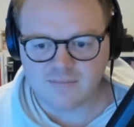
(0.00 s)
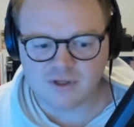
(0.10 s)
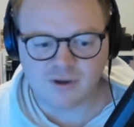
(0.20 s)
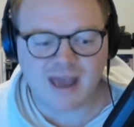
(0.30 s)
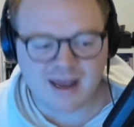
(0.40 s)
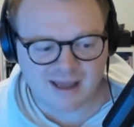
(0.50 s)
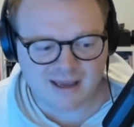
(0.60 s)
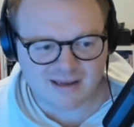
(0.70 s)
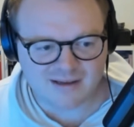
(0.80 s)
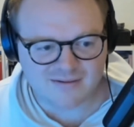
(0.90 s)
So
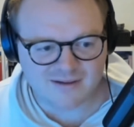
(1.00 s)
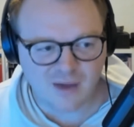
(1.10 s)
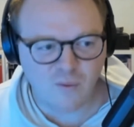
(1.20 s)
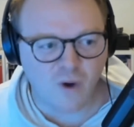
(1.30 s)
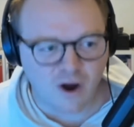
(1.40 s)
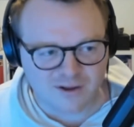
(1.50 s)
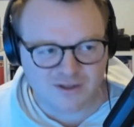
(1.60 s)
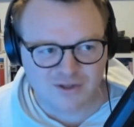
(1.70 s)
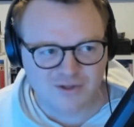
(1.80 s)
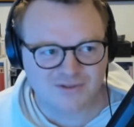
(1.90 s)
I
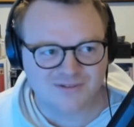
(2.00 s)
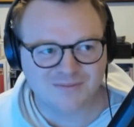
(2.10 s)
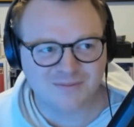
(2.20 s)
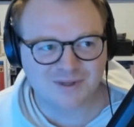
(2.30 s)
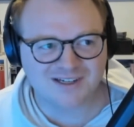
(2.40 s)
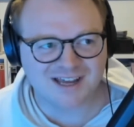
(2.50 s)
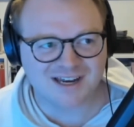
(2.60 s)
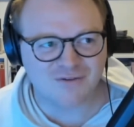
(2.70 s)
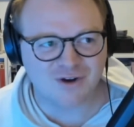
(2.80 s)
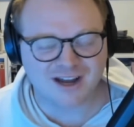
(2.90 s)
wanted to, but I
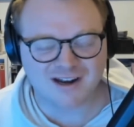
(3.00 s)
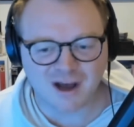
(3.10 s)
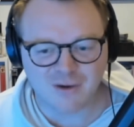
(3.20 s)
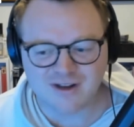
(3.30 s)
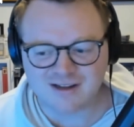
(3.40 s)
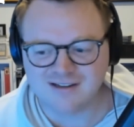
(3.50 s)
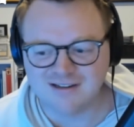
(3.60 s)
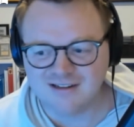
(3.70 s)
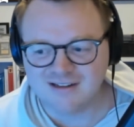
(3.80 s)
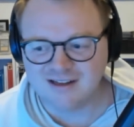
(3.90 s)
never got an outlet.
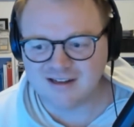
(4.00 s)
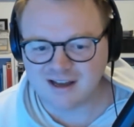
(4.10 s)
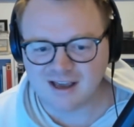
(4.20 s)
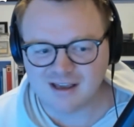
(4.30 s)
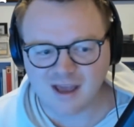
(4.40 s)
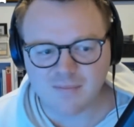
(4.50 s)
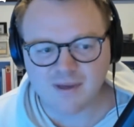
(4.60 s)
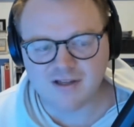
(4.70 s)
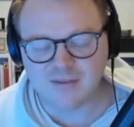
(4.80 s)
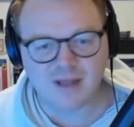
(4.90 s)
And then I
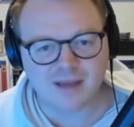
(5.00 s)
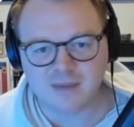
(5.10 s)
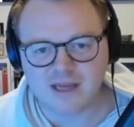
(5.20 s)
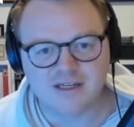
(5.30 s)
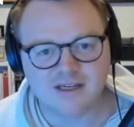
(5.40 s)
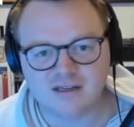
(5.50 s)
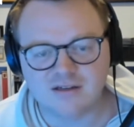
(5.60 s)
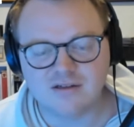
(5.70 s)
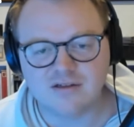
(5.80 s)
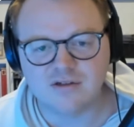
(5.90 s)
picked up like Magic
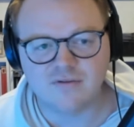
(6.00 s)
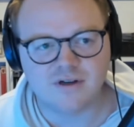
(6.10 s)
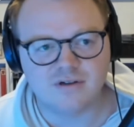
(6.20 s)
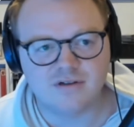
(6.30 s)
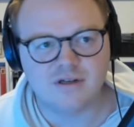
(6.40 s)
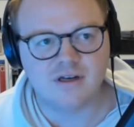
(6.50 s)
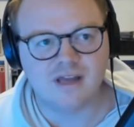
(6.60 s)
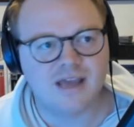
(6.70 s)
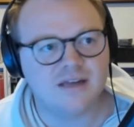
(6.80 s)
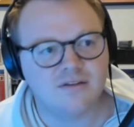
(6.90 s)
in
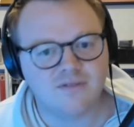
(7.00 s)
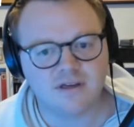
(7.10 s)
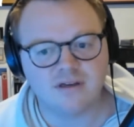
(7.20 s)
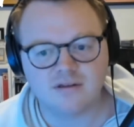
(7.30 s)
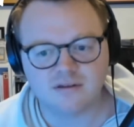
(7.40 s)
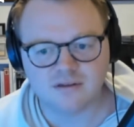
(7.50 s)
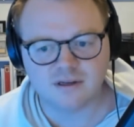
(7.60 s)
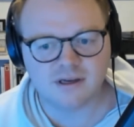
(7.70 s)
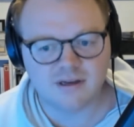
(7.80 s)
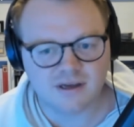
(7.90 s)
2008, I think,
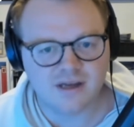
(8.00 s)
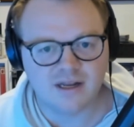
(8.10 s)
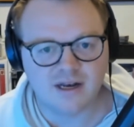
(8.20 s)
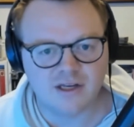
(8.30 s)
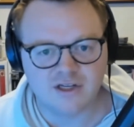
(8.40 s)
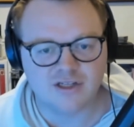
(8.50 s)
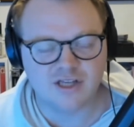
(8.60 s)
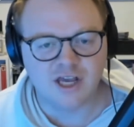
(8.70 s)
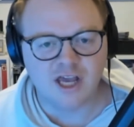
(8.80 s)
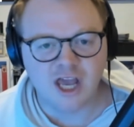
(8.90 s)
and then I
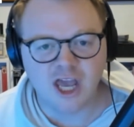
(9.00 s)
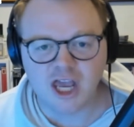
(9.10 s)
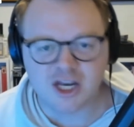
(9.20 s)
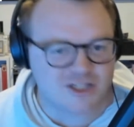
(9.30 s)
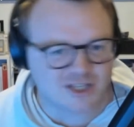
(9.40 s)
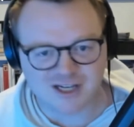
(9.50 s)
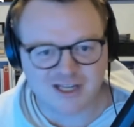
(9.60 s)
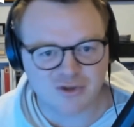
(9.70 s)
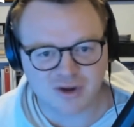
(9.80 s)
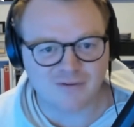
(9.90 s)
just
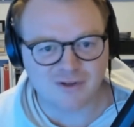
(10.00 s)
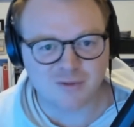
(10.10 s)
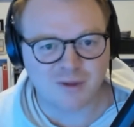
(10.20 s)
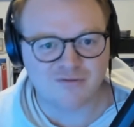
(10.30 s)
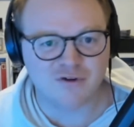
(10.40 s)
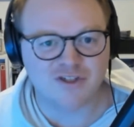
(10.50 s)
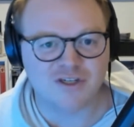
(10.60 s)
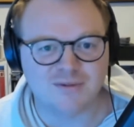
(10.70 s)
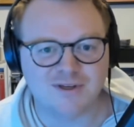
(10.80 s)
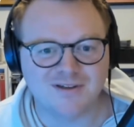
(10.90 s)
instantly traveled to my first
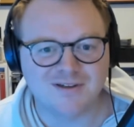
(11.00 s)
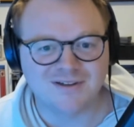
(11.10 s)
GP.